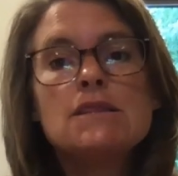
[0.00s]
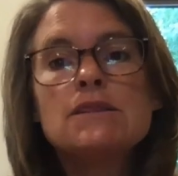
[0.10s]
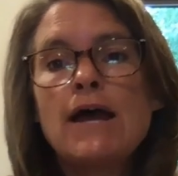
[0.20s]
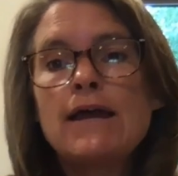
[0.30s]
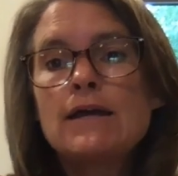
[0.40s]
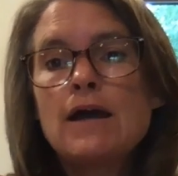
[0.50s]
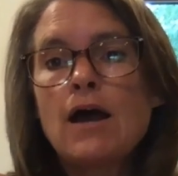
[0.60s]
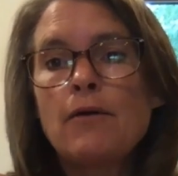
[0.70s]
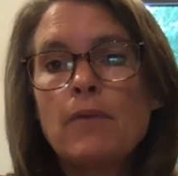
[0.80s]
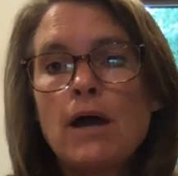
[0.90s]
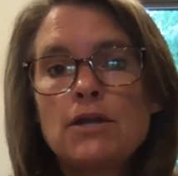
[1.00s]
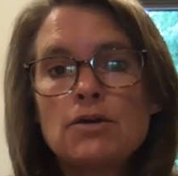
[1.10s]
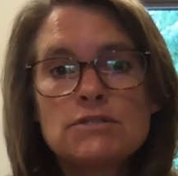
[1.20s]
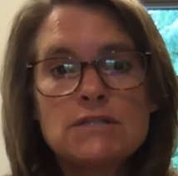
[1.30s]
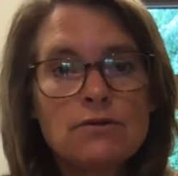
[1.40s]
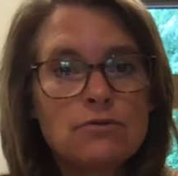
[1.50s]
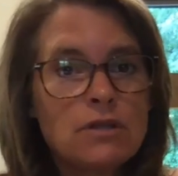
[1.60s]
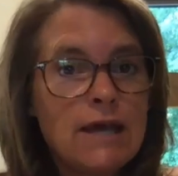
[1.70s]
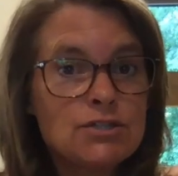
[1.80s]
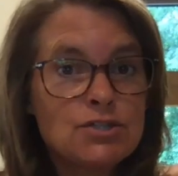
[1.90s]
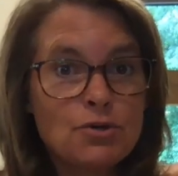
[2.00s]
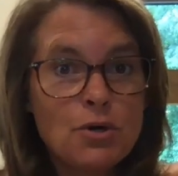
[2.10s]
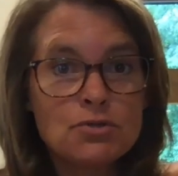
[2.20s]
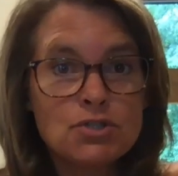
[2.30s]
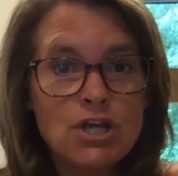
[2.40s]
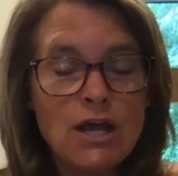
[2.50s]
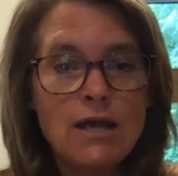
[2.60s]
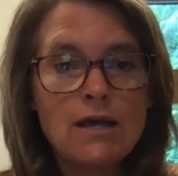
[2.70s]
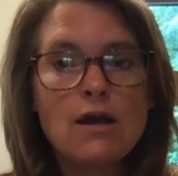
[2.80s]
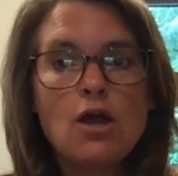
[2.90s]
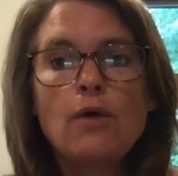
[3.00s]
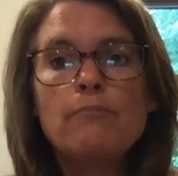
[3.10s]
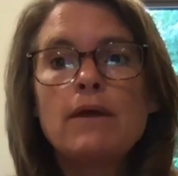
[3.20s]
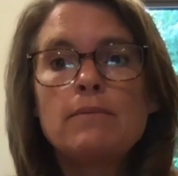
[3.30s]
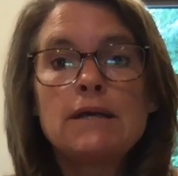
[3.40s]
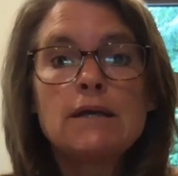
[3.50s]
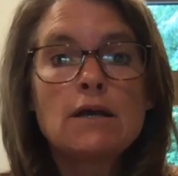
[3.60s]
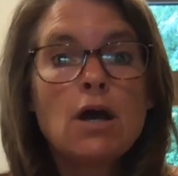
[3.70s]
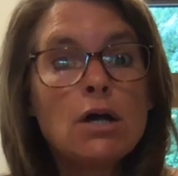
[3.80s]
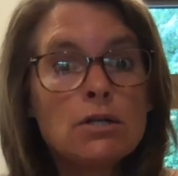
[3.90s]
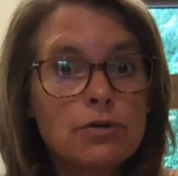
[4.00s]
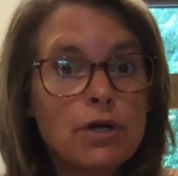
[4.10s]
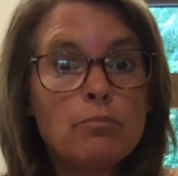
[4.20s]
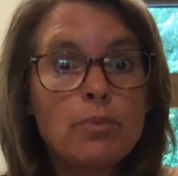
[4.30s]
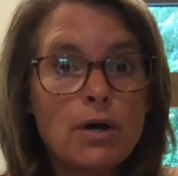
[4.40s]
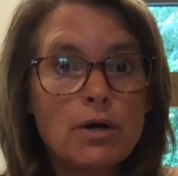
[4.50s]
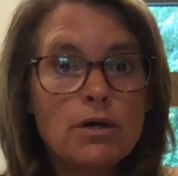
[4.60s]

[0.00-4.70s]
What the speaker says: Like I know Sandra likes to crochet. Maybe get a coloring book.